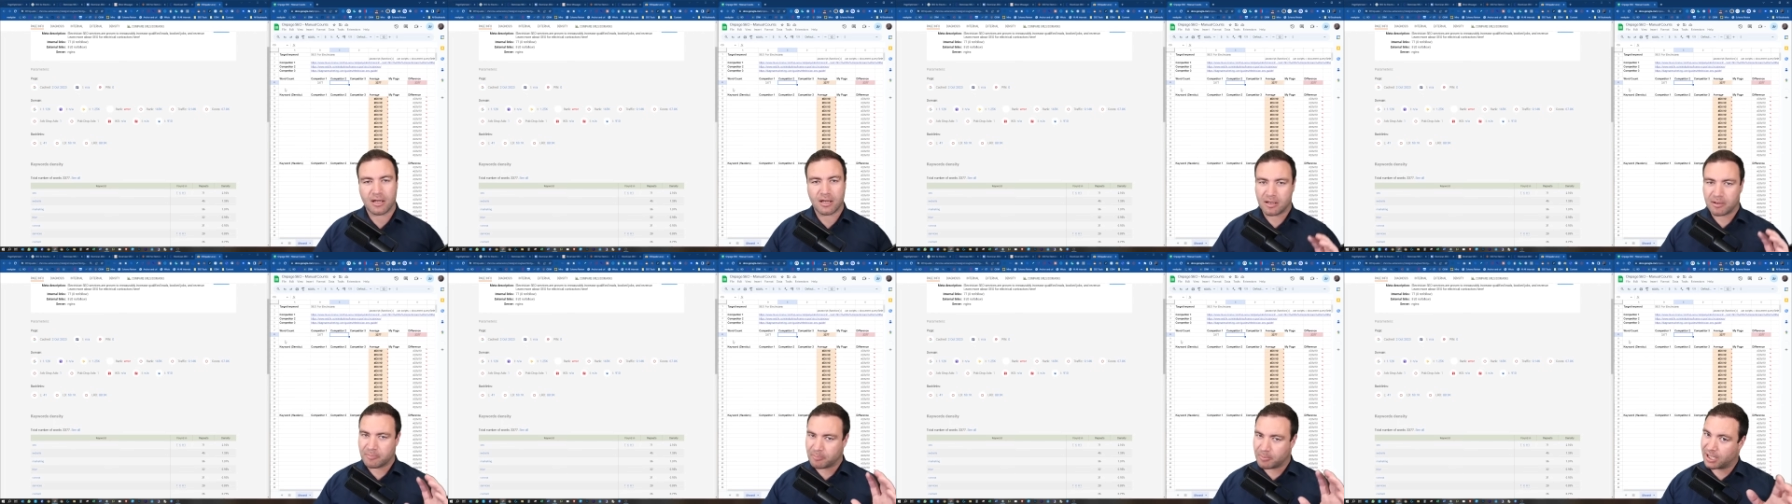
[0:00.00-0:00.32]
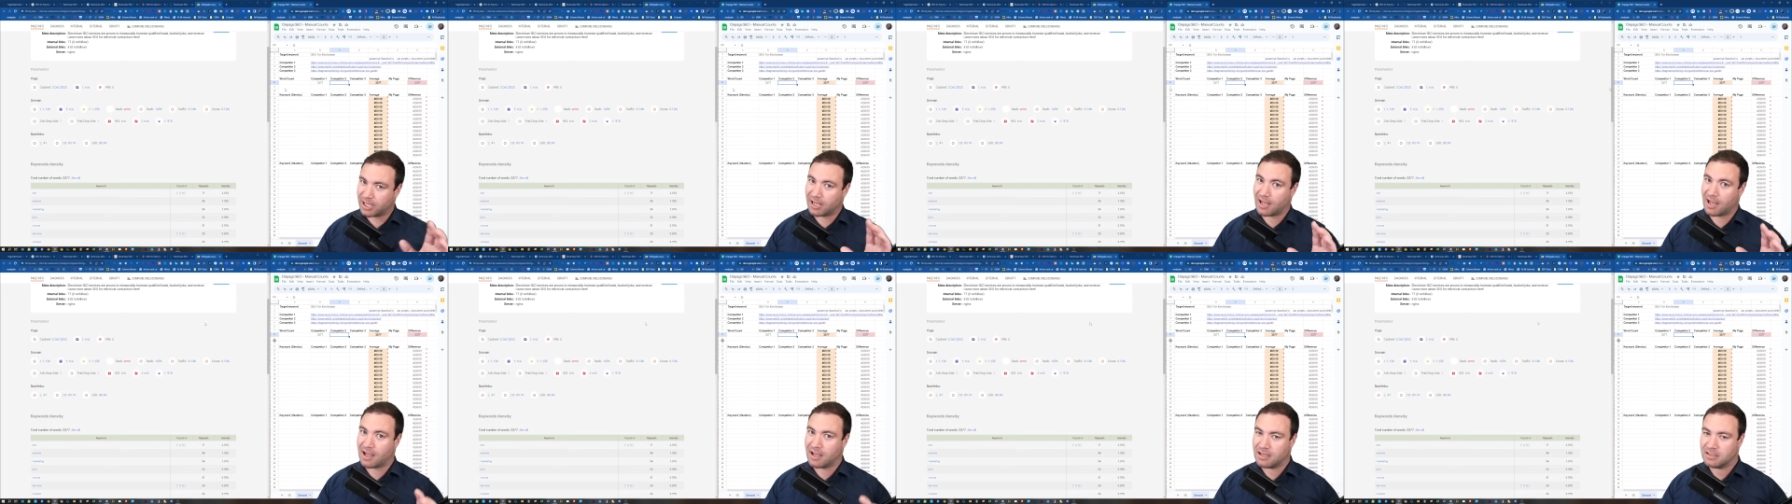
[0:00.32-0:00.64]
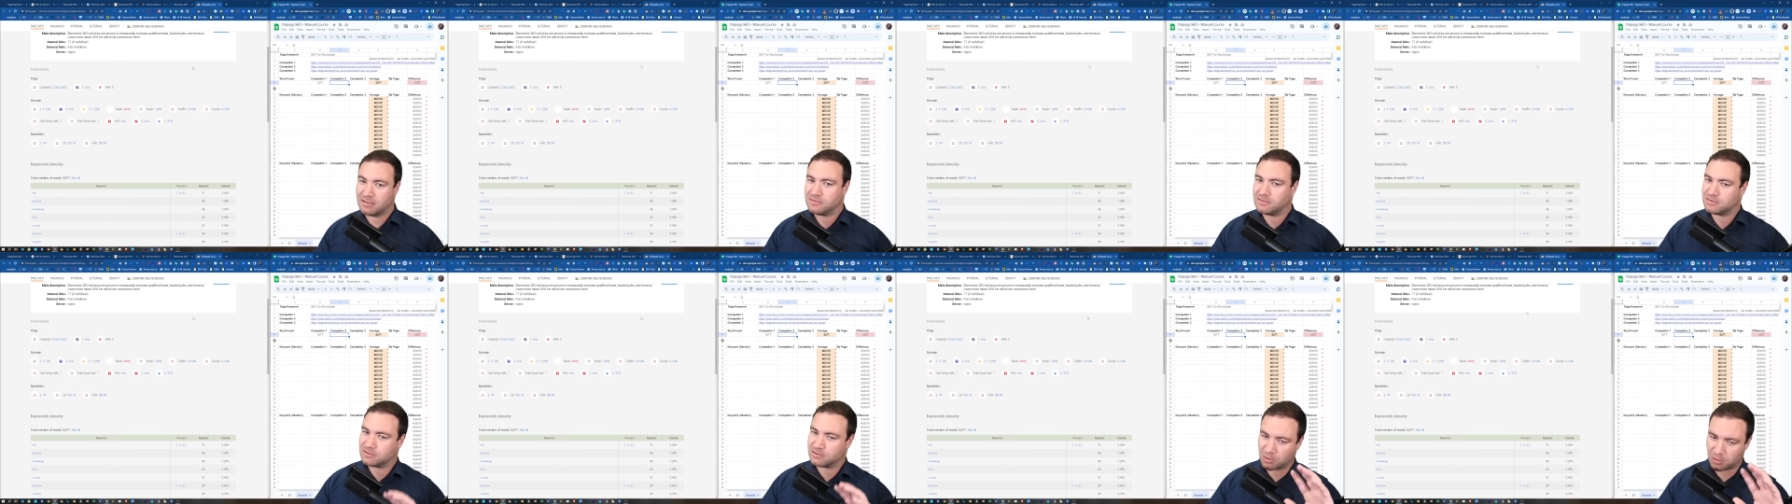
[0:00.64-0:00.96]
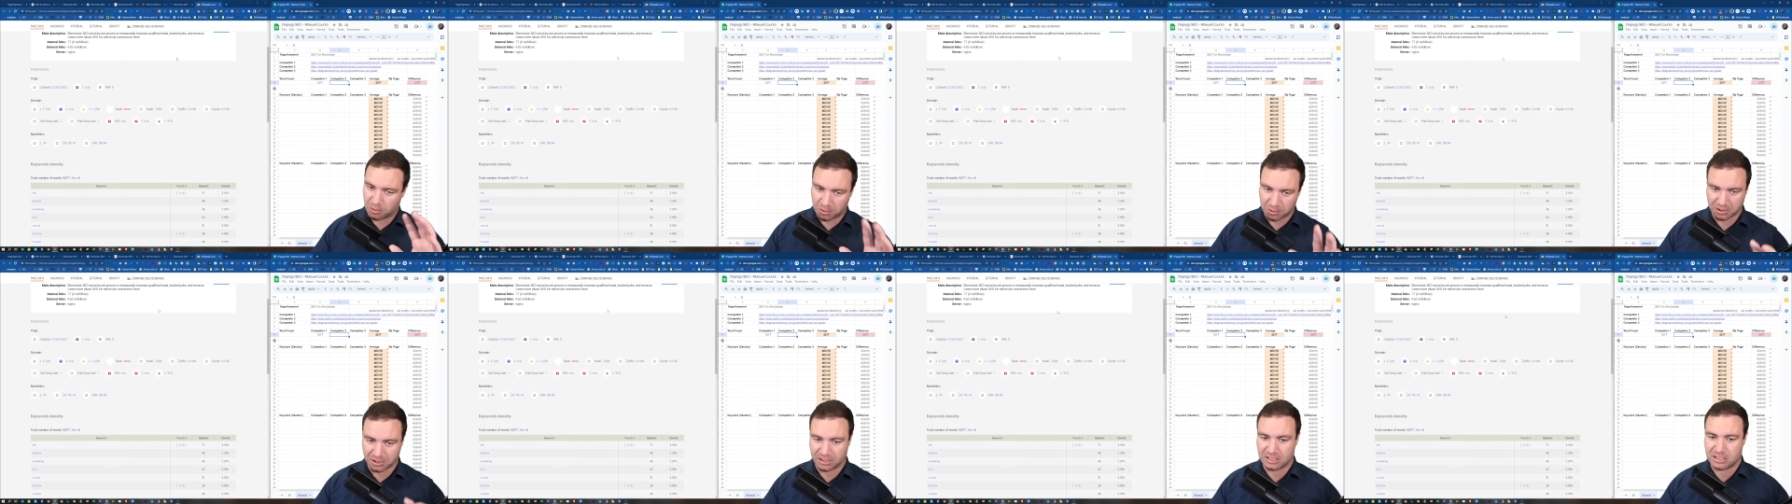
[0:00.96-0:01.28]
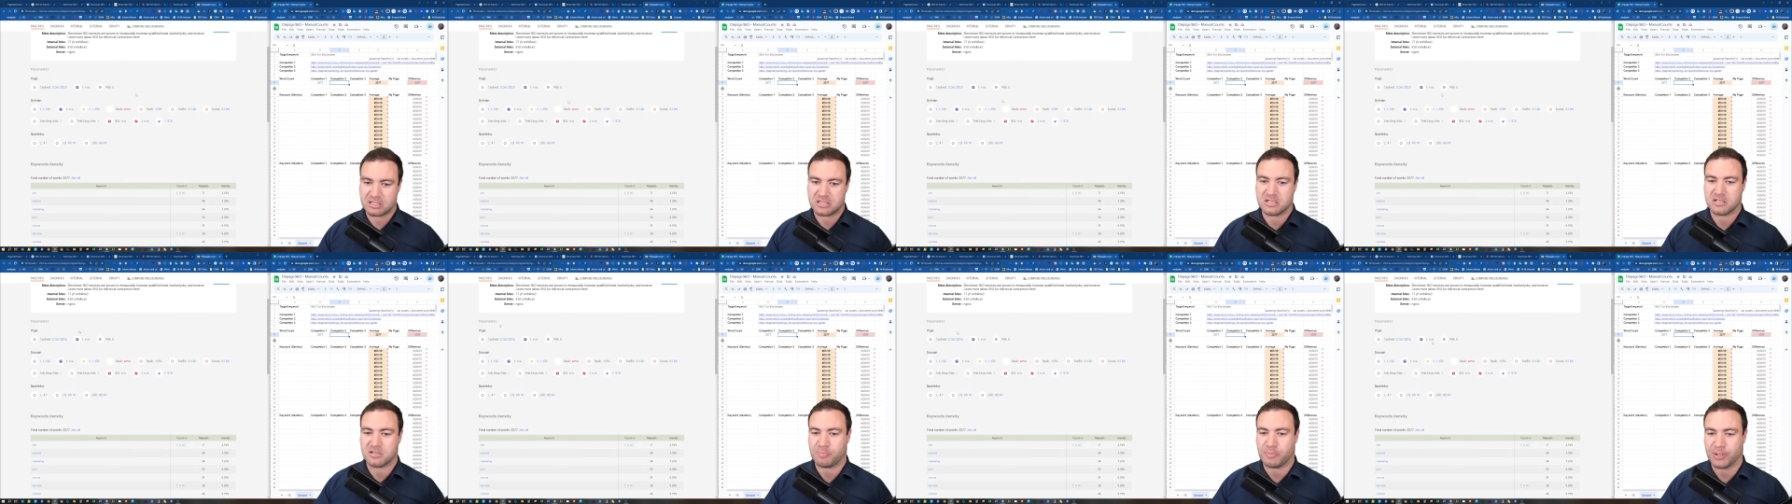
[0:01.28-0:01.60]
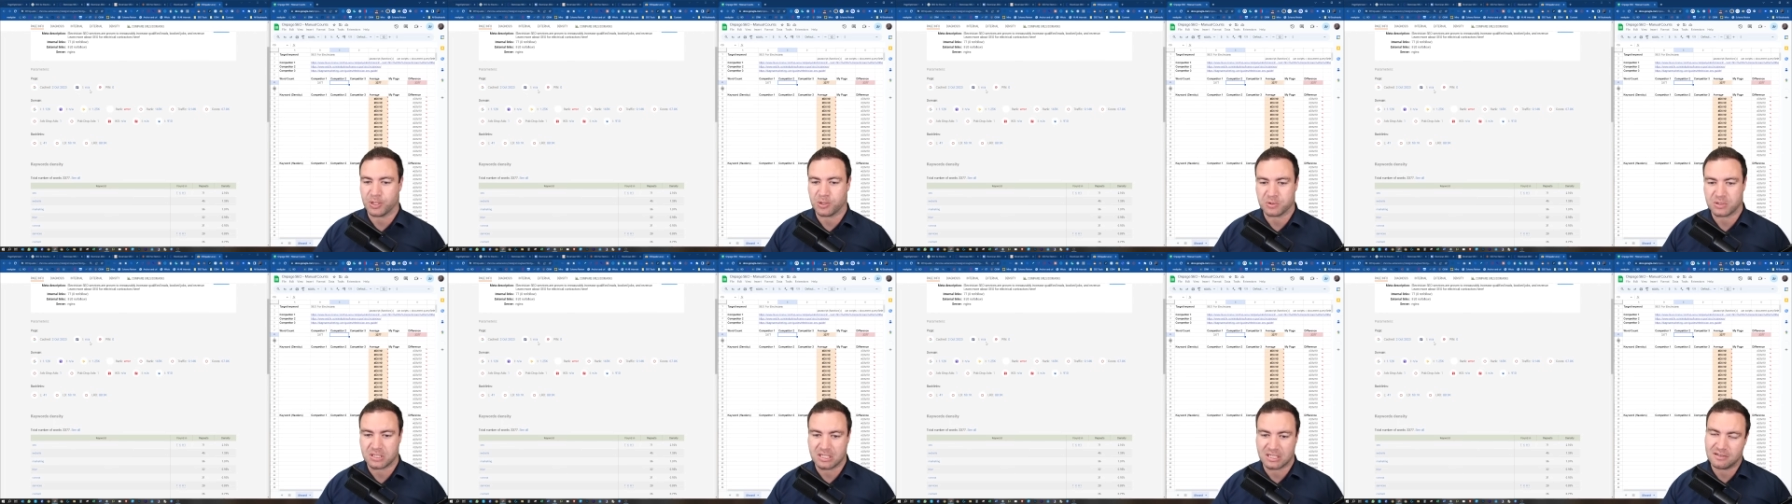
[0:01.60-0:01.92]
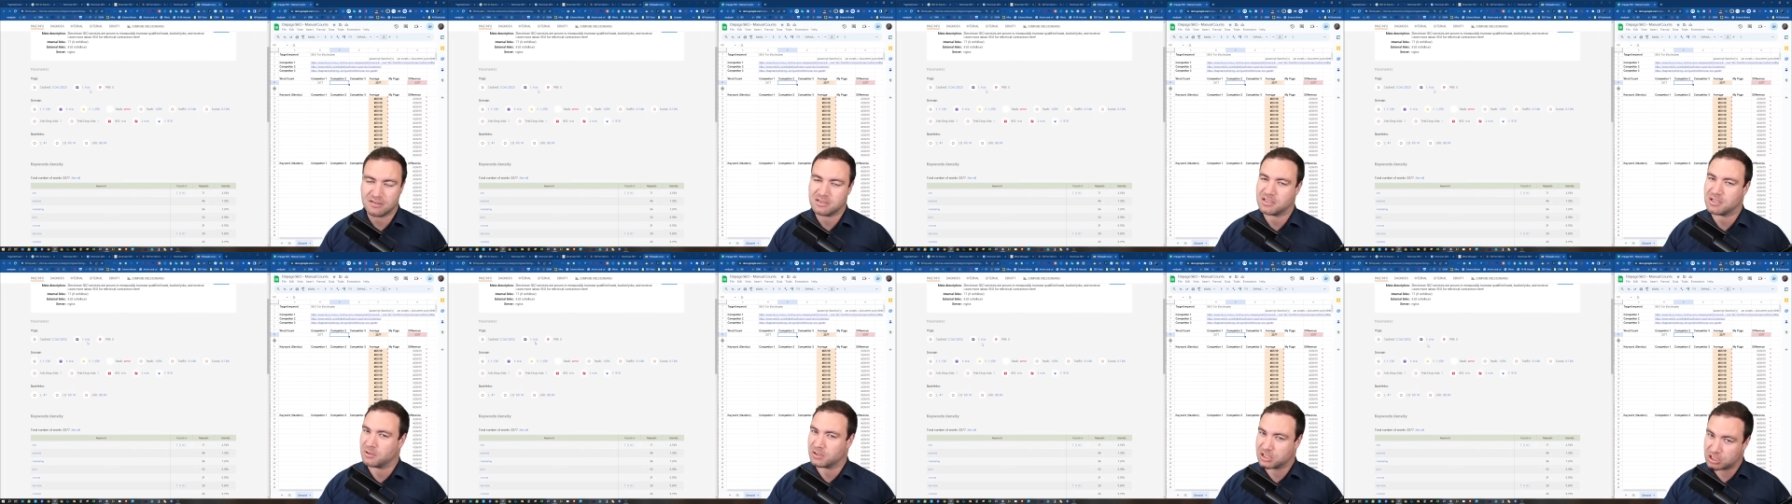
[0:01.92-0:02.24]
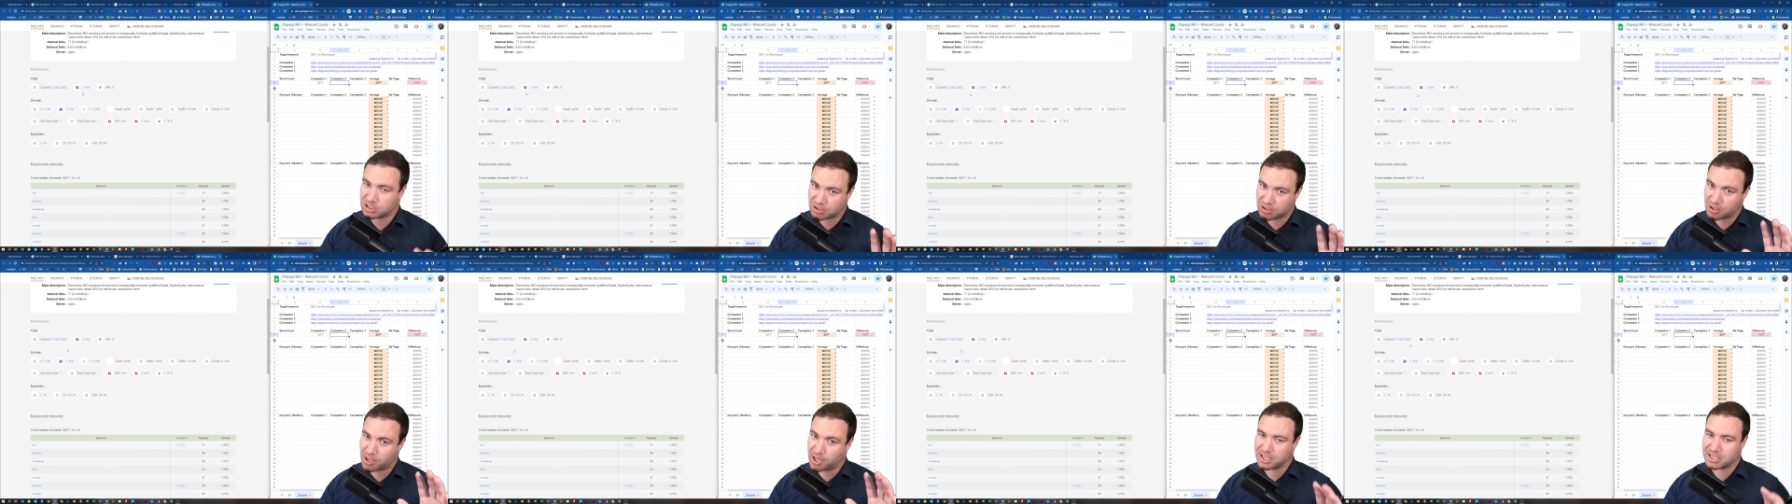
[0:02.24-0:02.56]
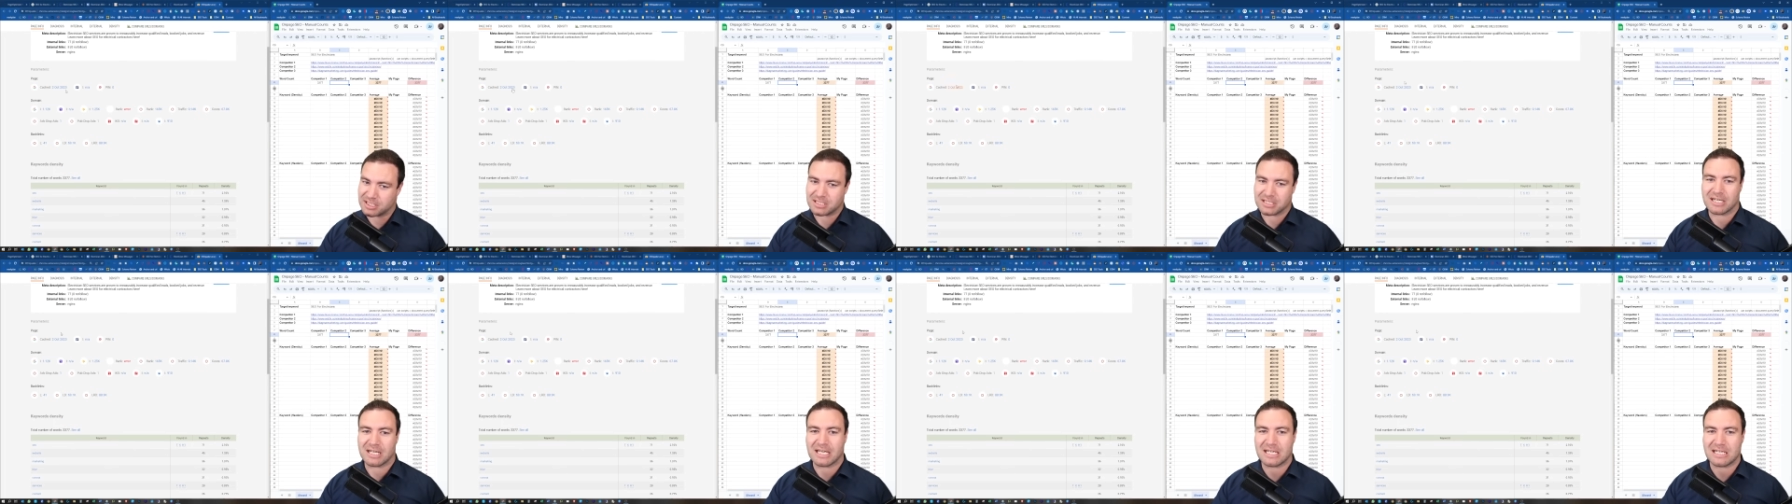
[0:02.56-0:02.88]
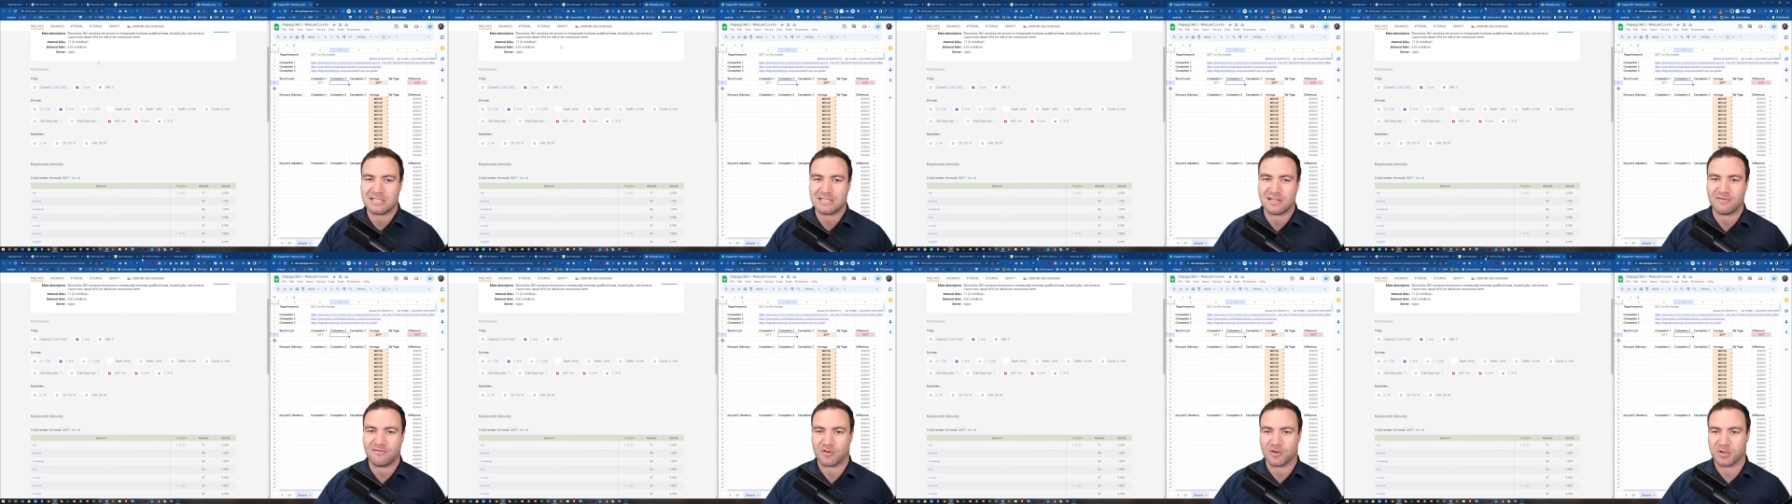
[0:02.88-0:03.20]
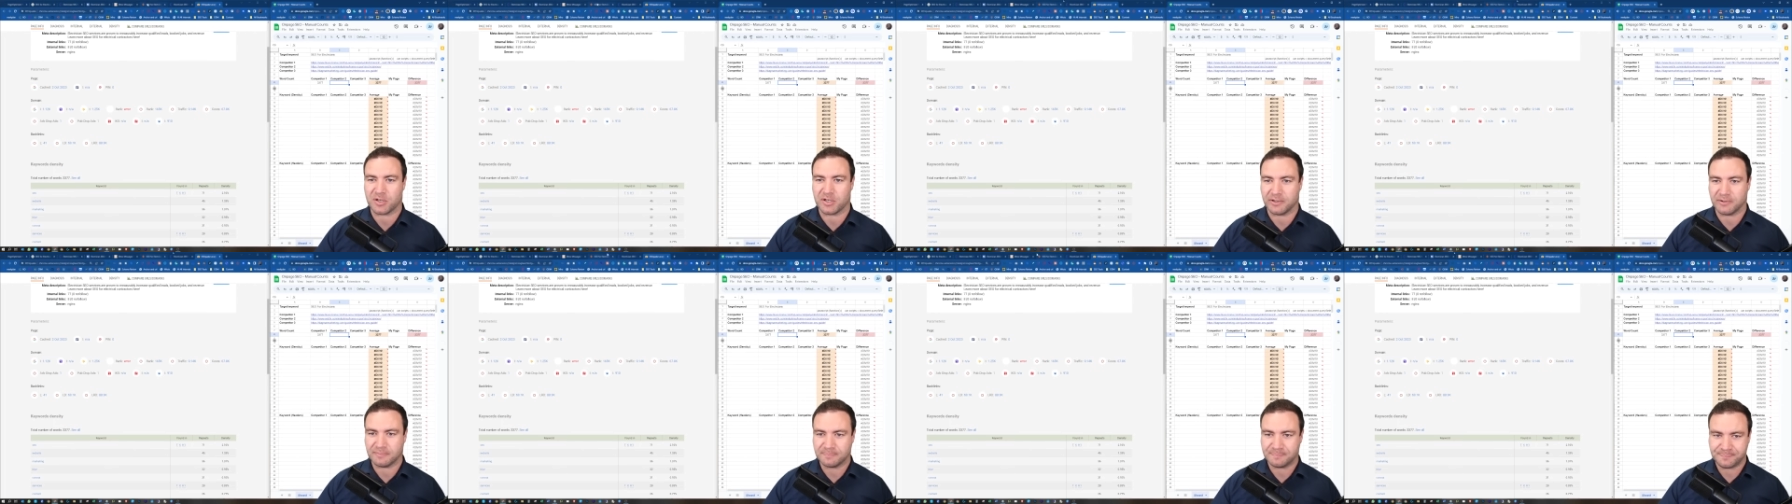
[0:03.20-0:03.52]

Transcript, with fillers: But again, all of this is built in, so it's nice and easy for you.